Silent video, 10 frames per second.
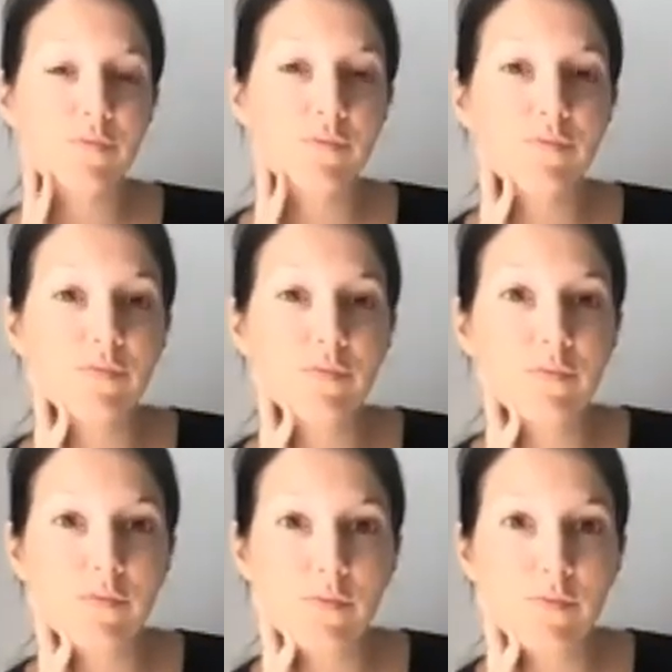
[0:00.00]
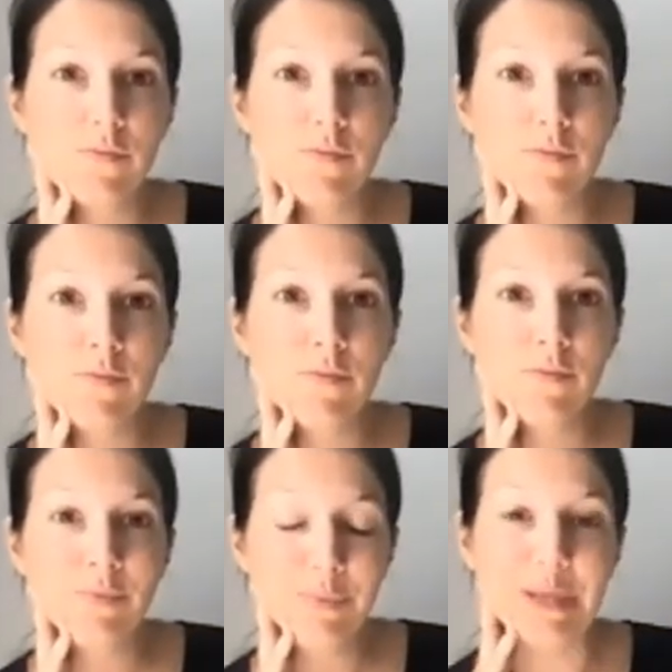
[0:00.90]

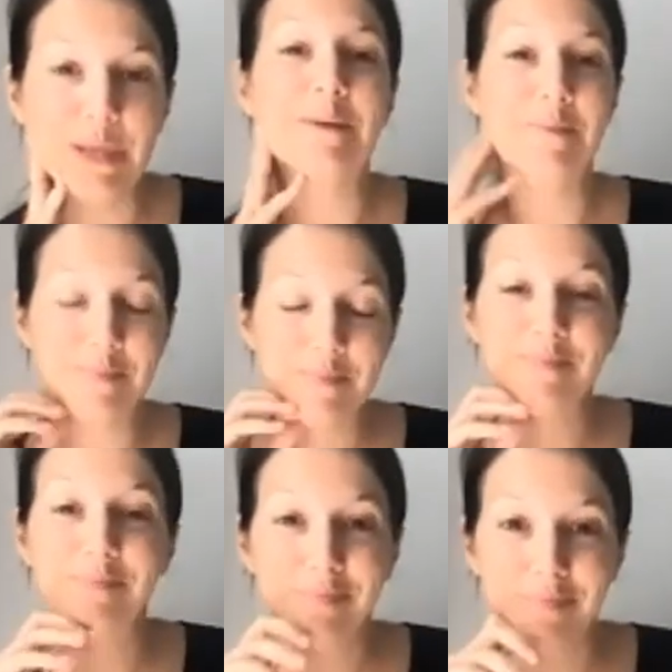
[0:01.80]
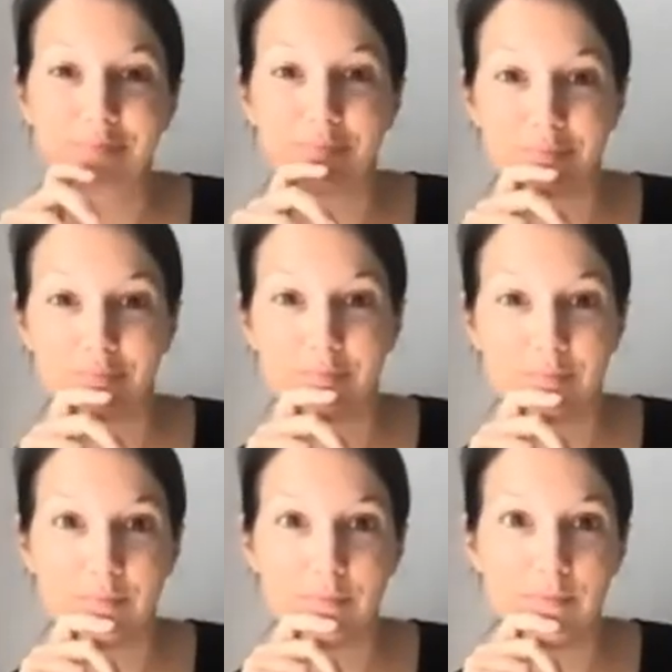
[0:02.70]

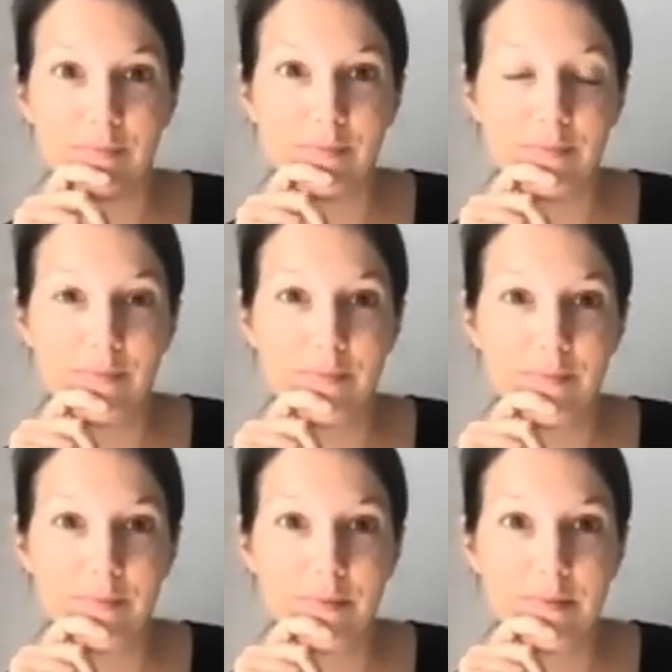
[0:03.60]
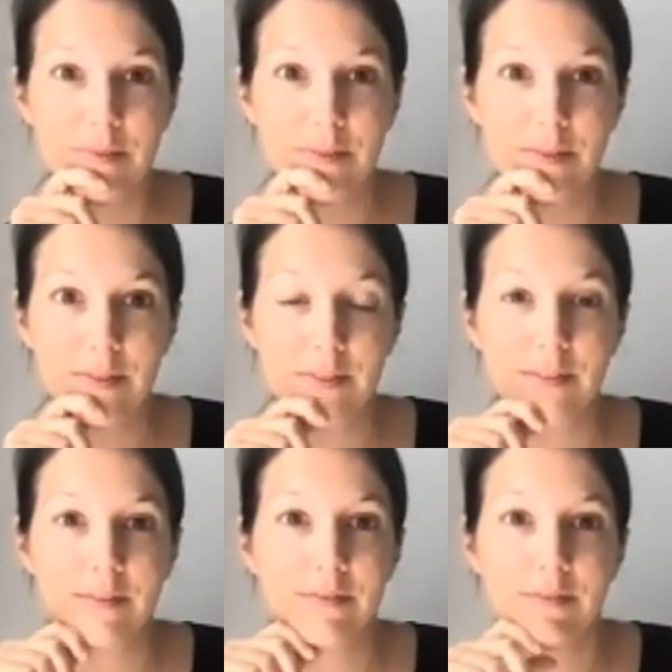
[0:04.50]

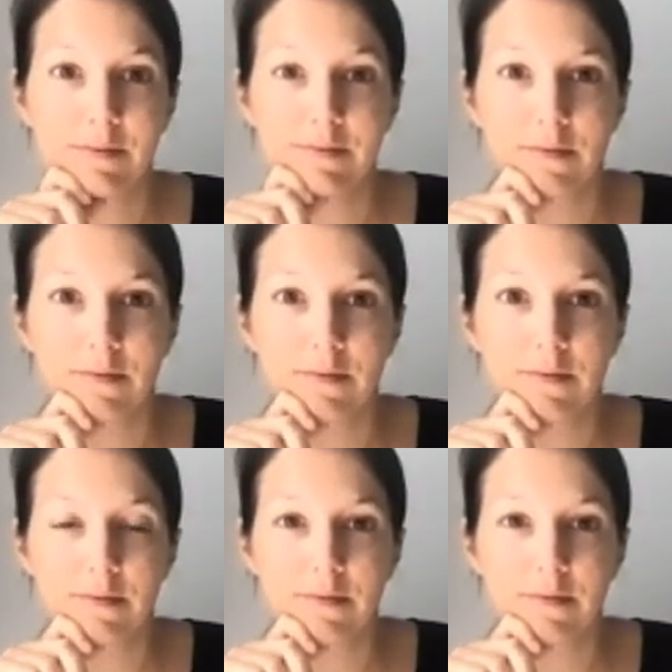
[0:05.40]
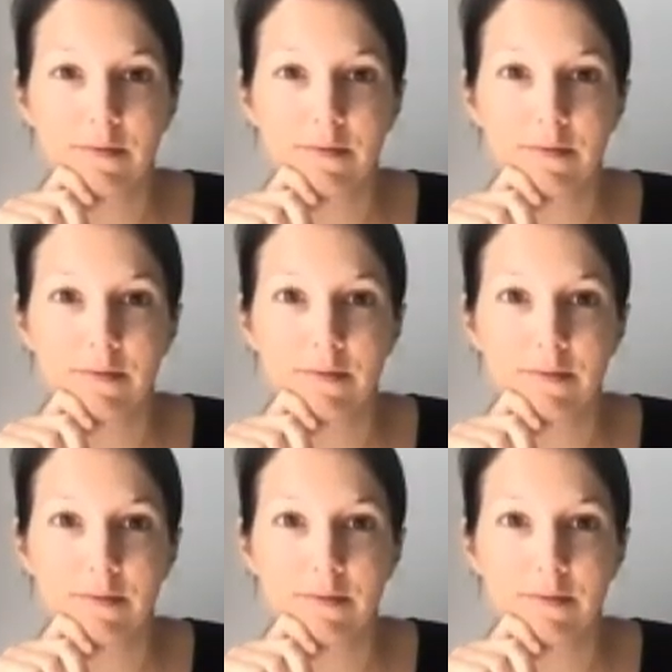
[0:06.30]
(silent)